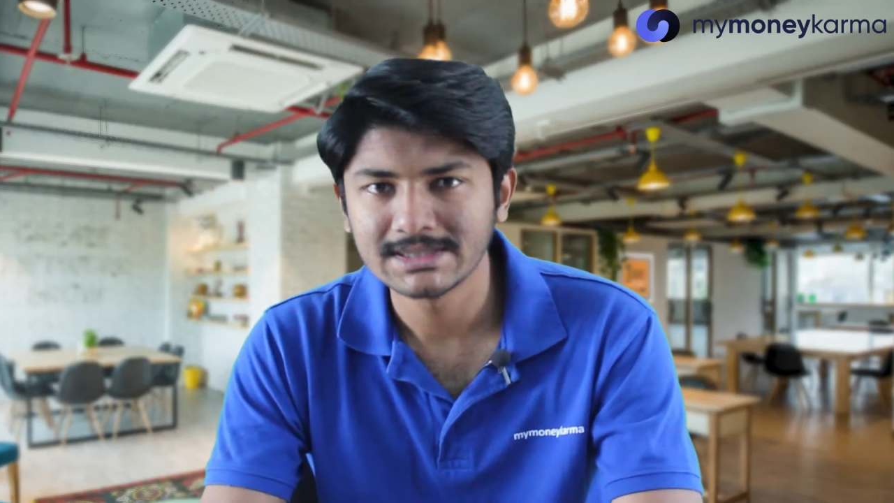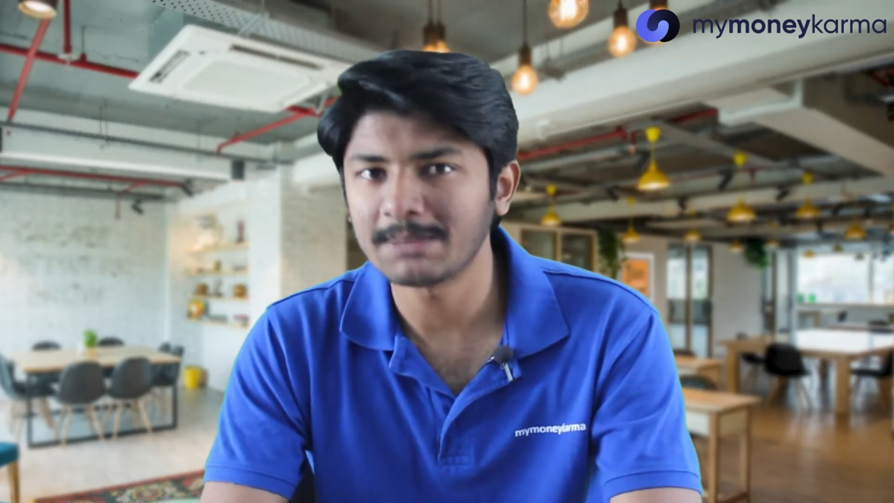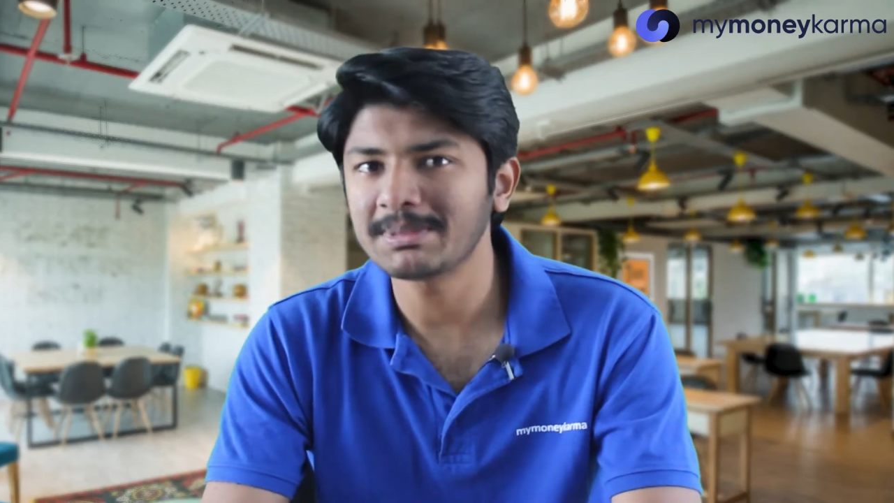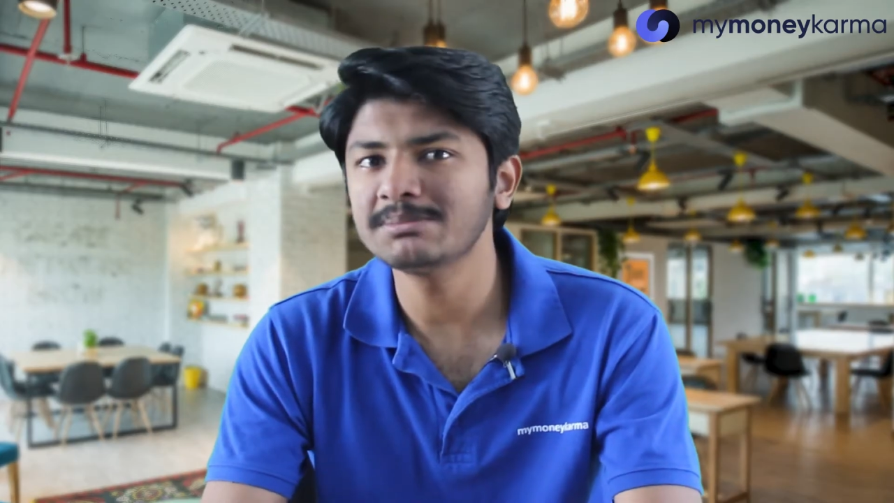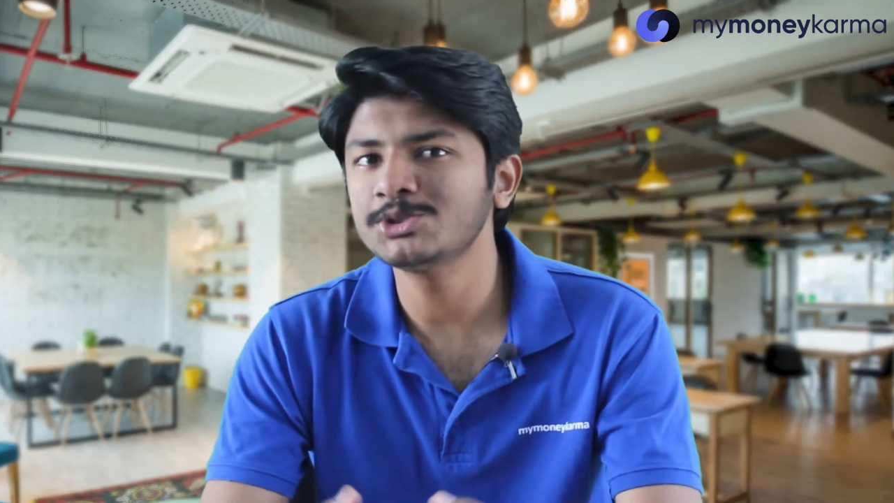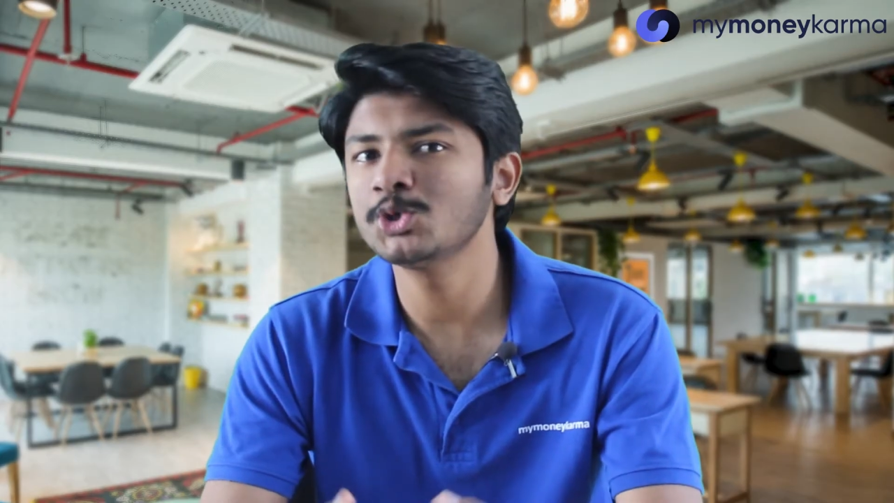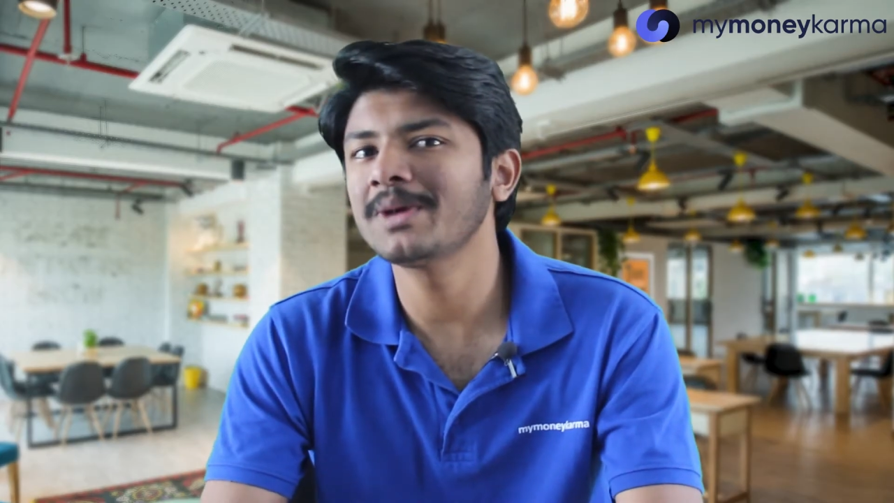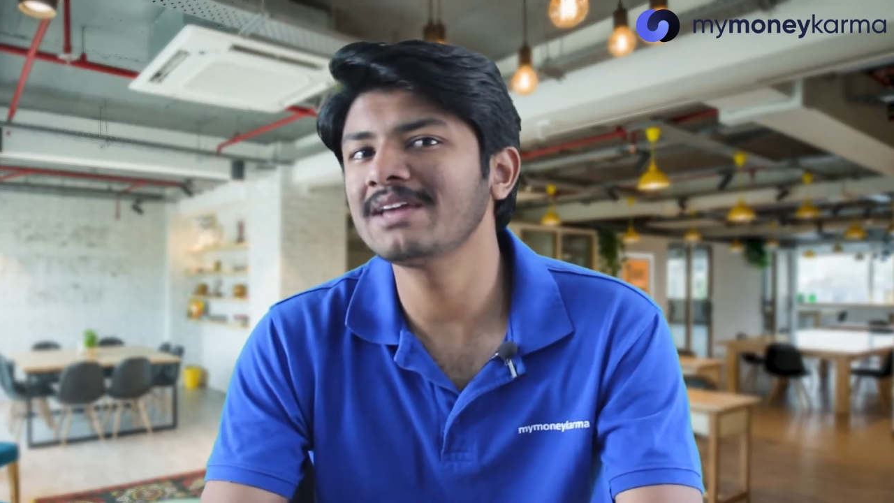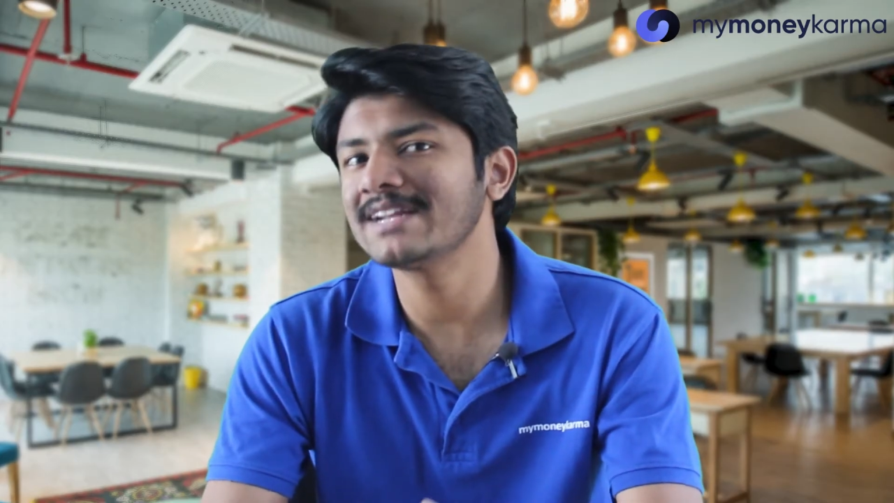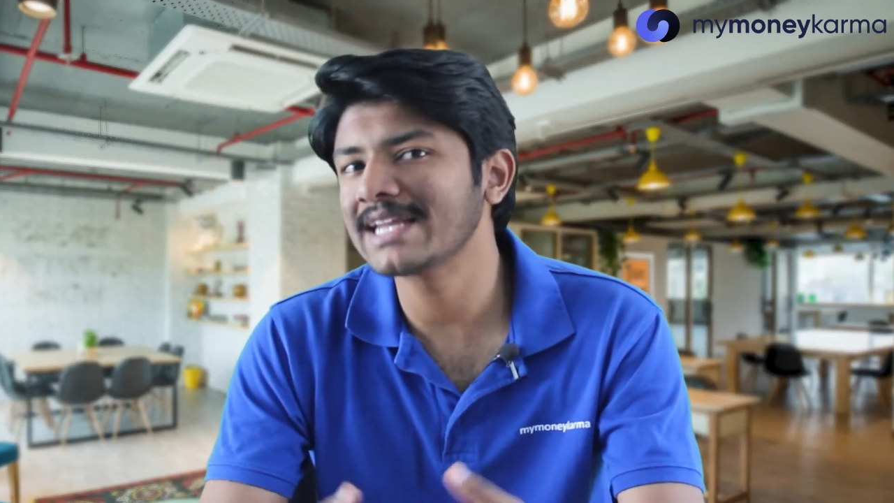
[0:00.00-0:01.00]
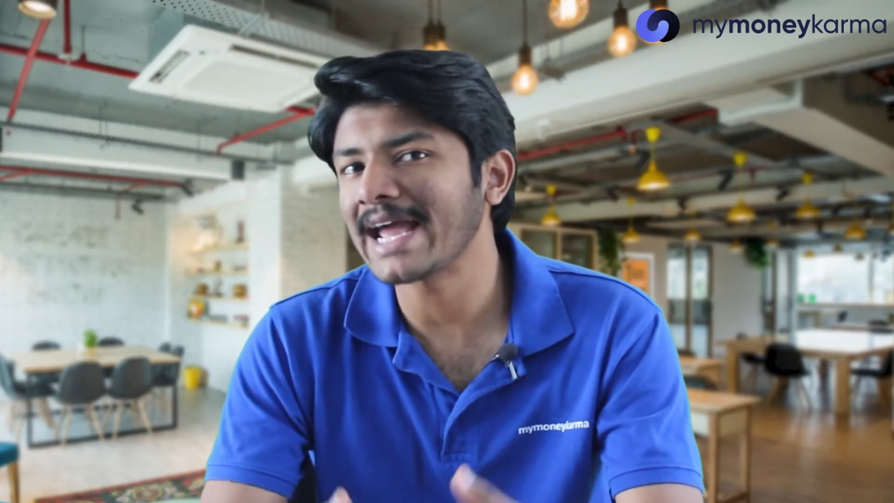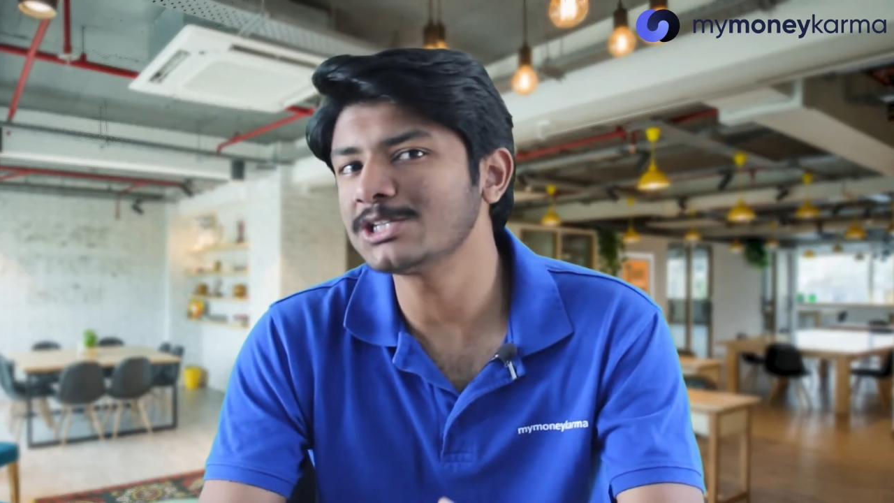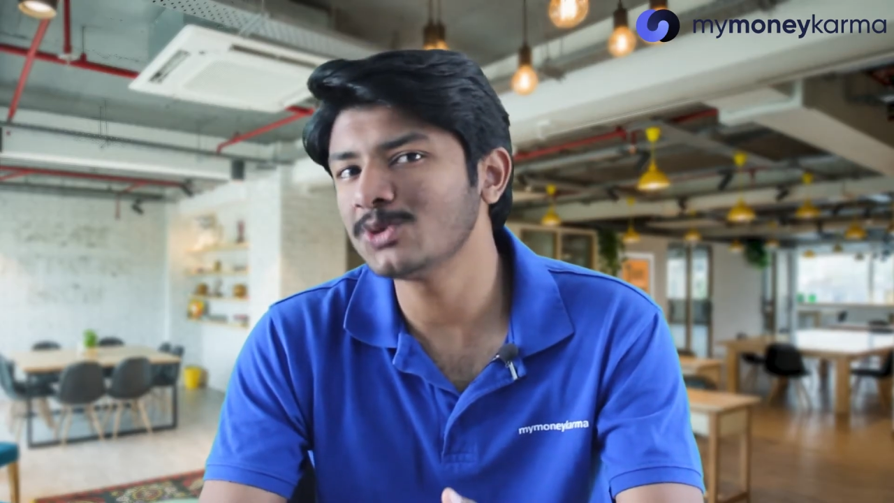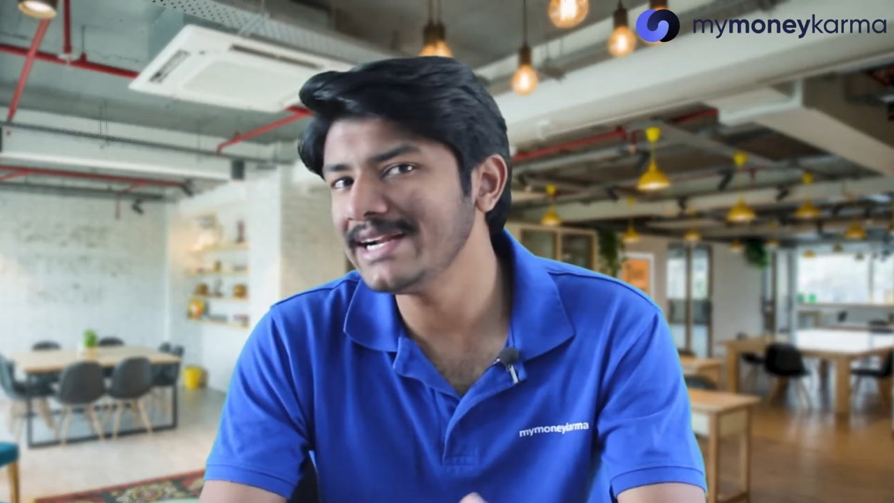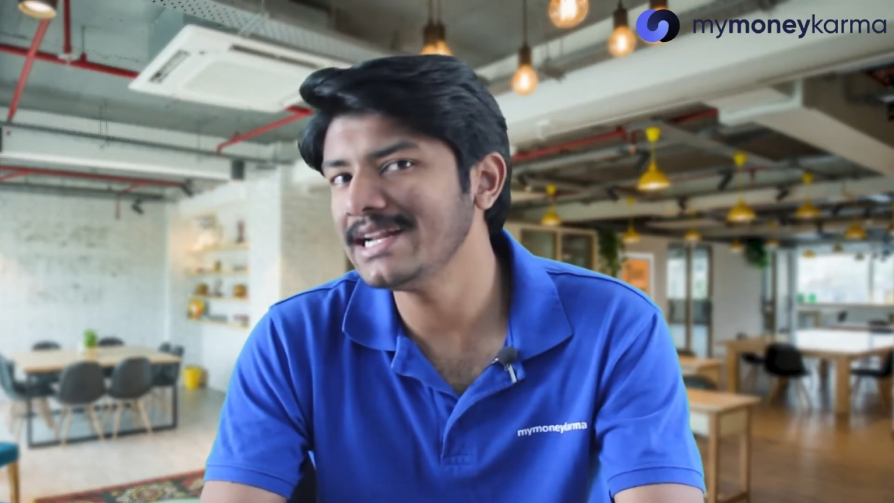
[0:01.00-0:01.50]
Sometimes you may even
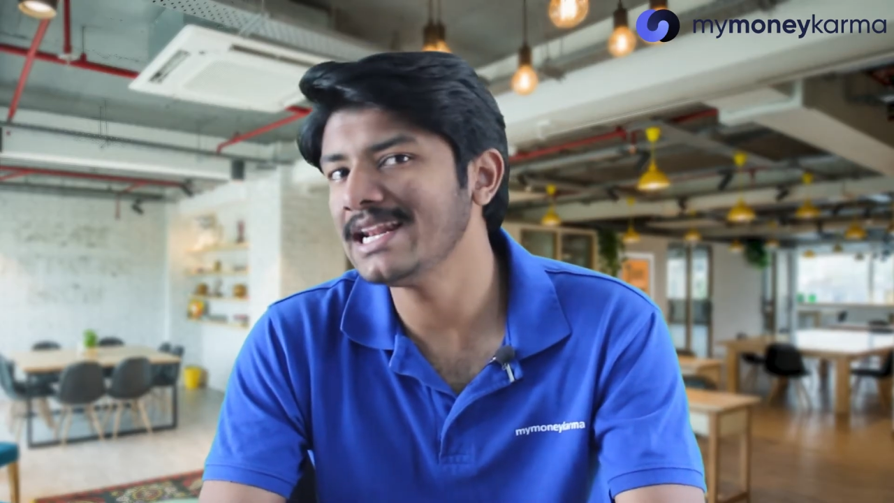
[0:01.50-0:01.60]
casually